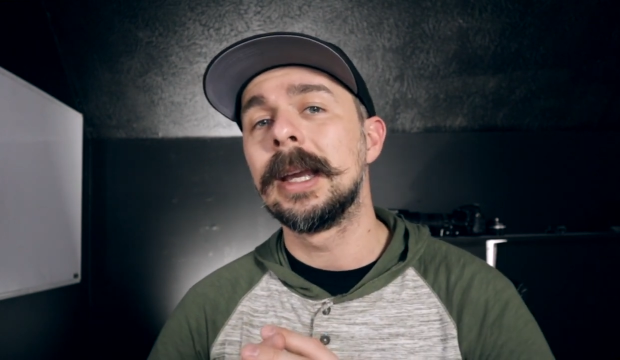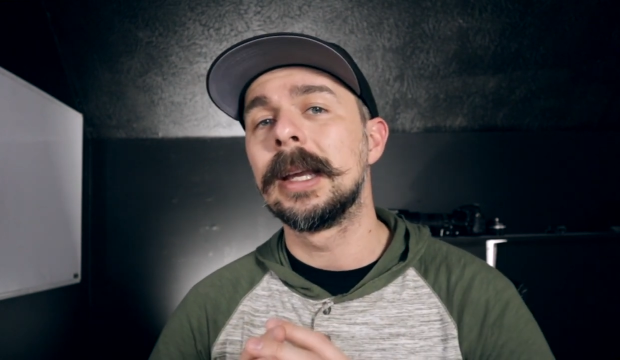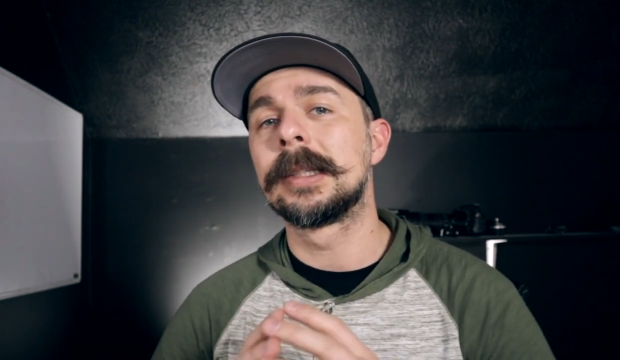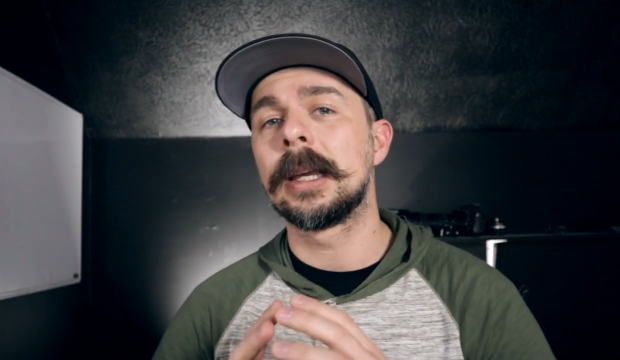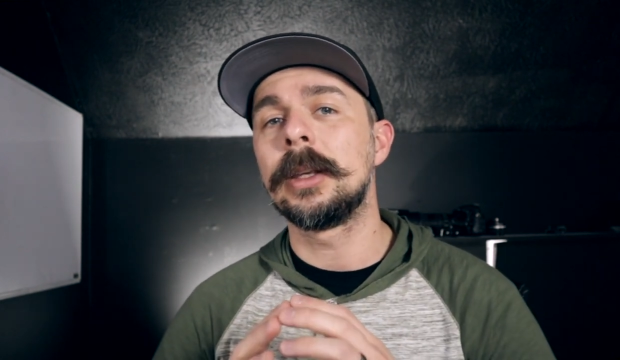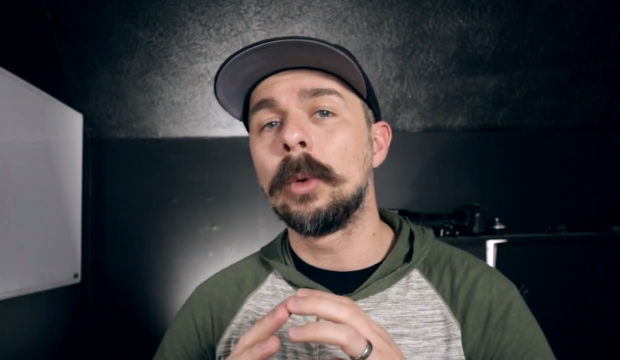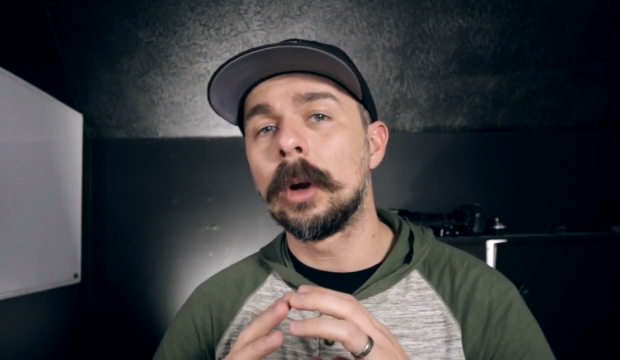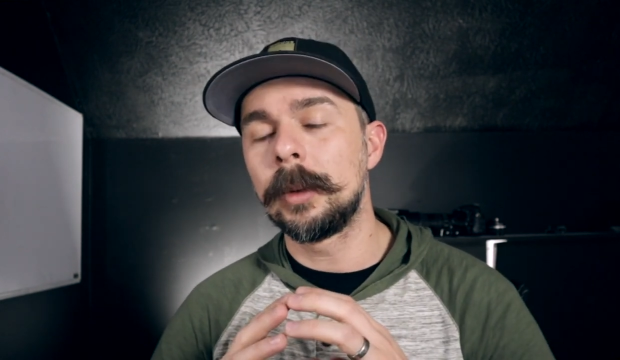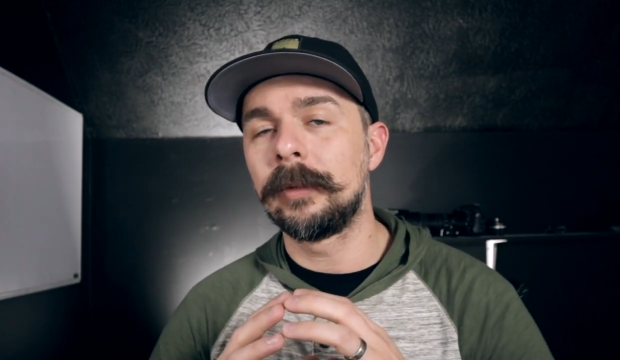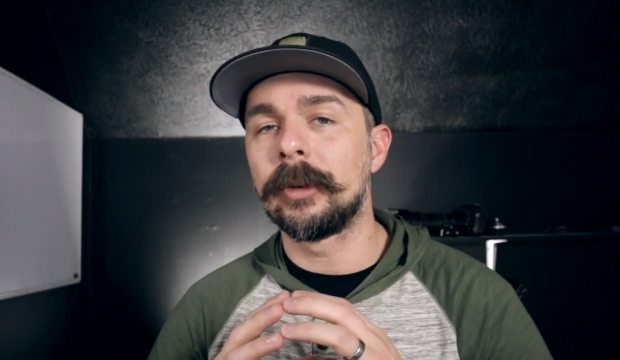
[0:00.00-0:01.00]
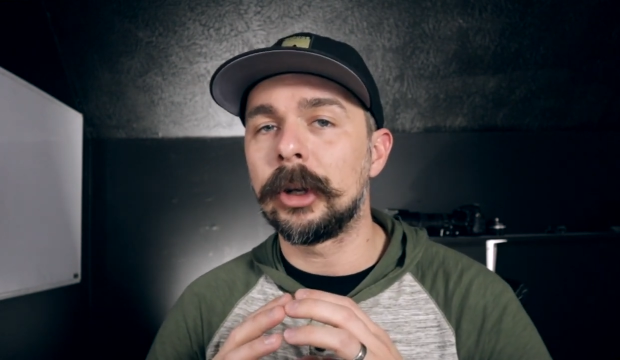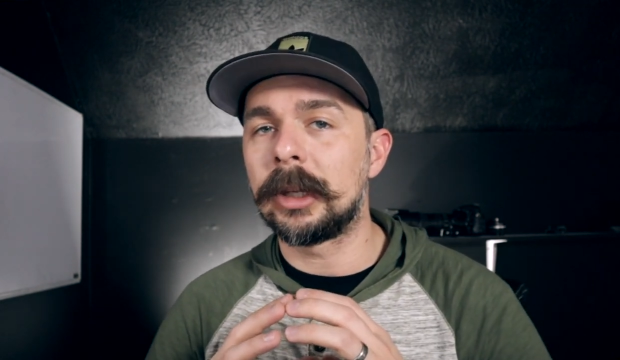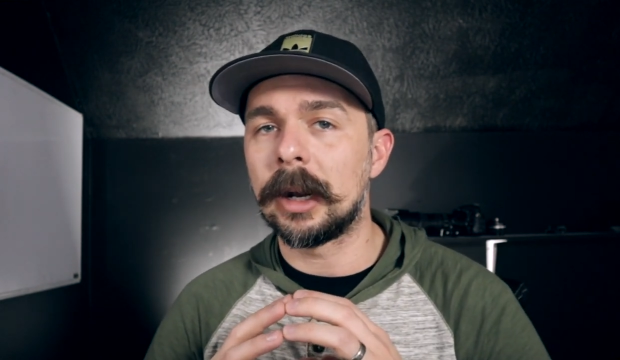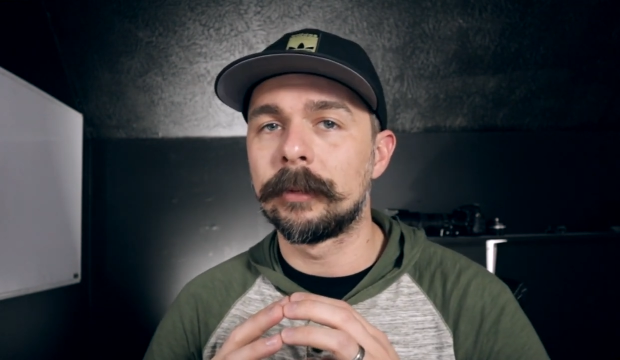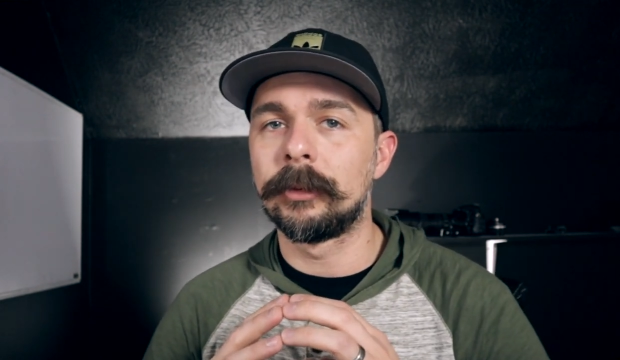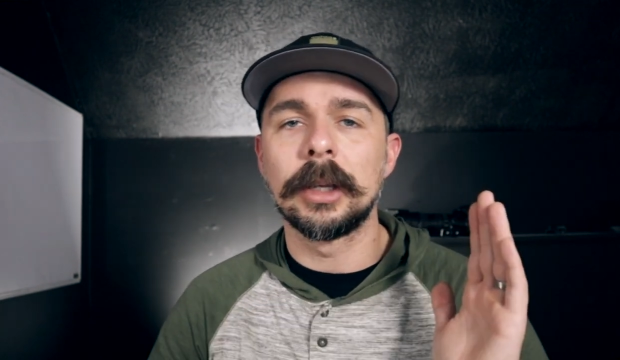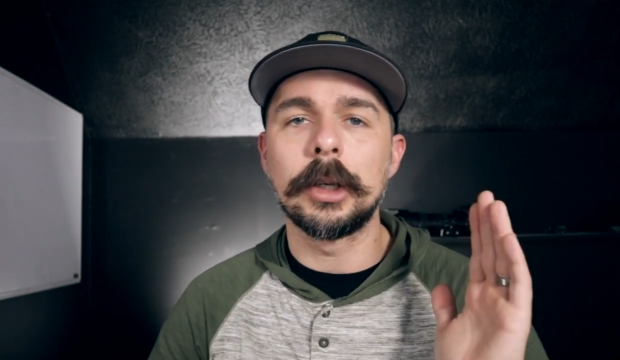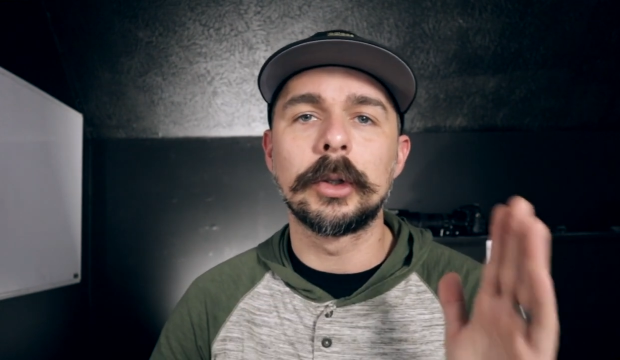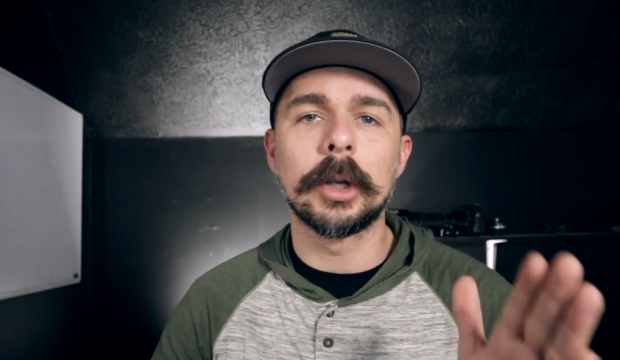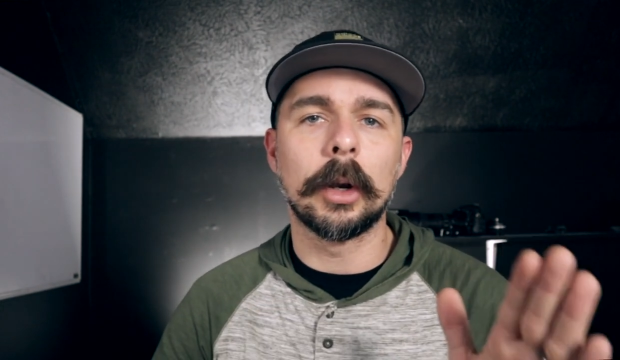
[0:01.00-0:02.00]
is that you want to be very careful that
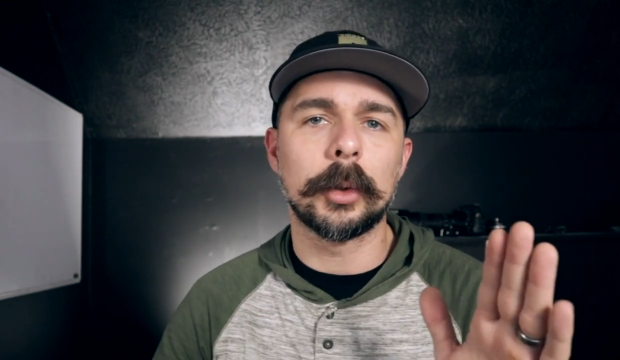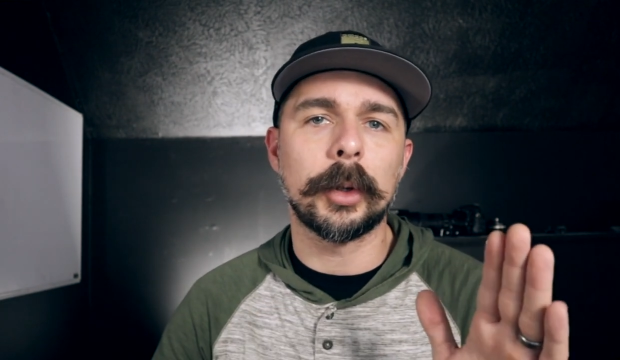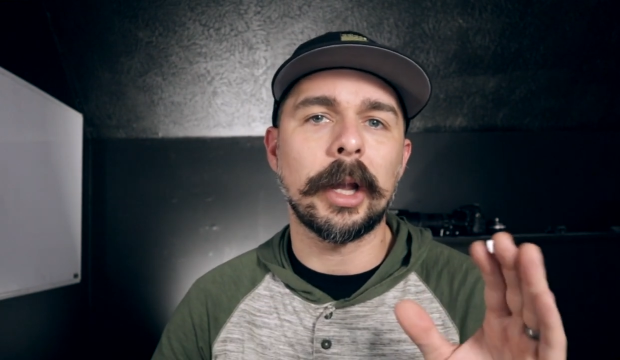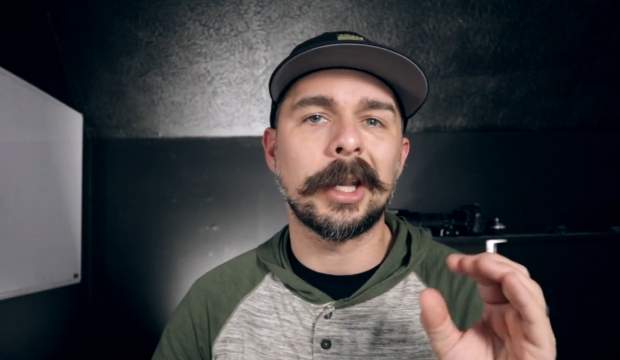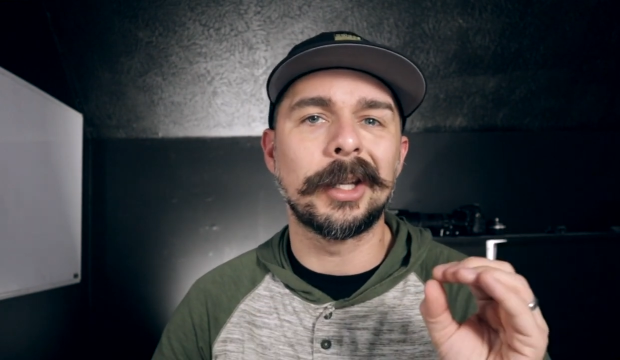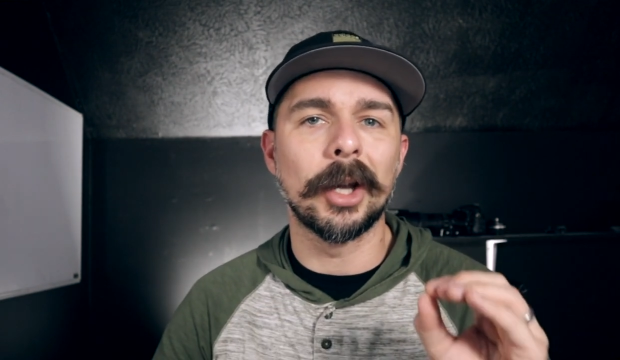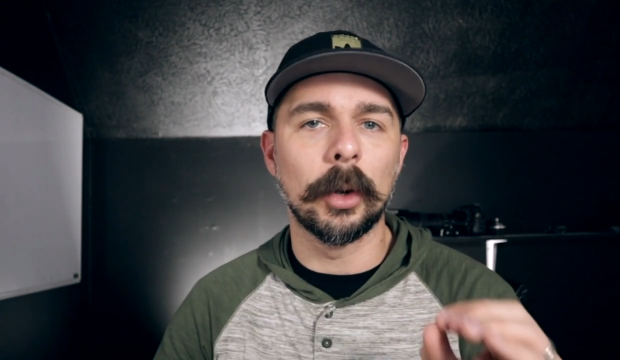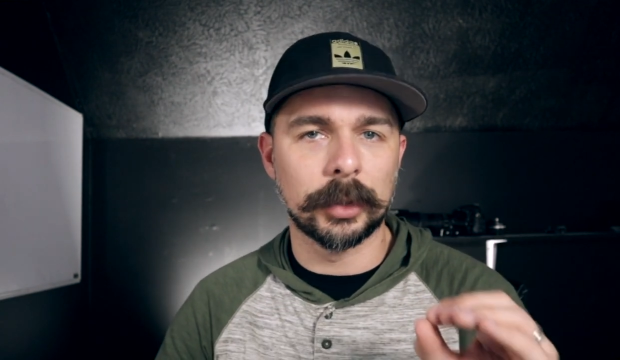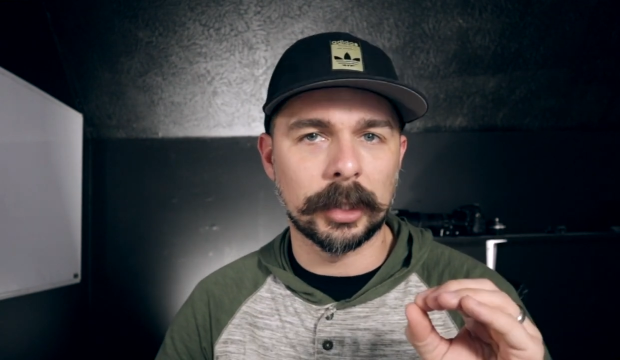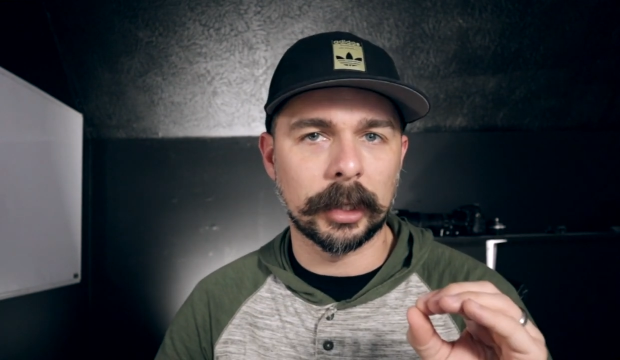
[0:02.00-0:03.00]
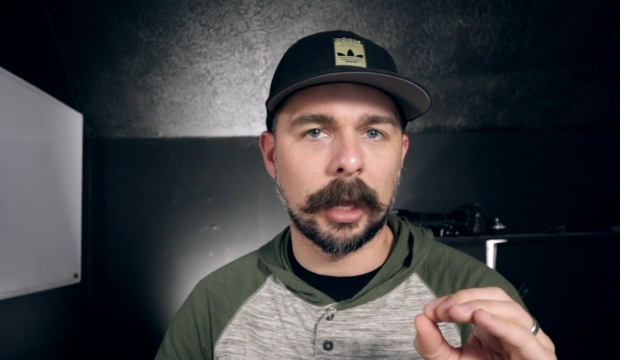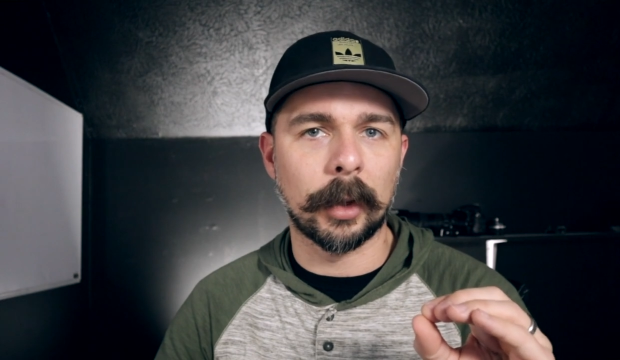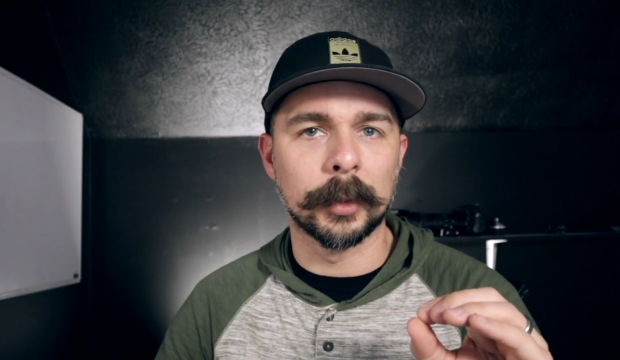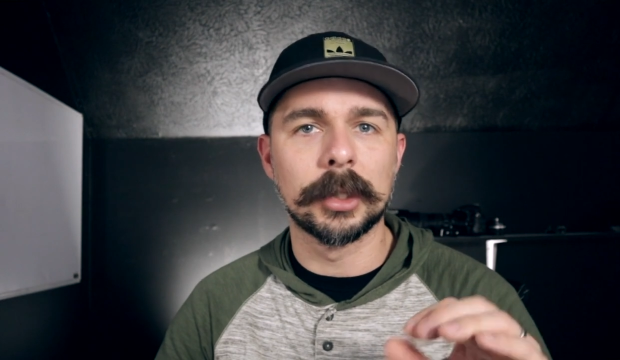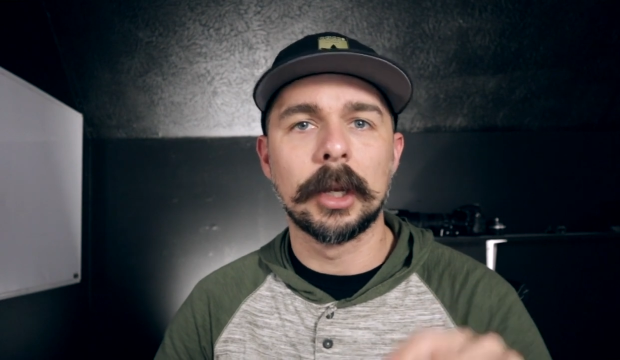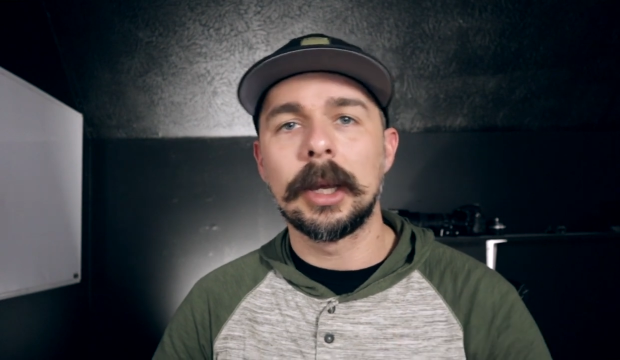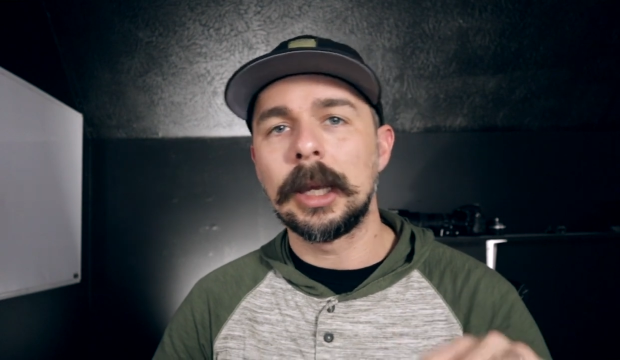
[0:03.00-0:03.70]
you don't create ghost accounts.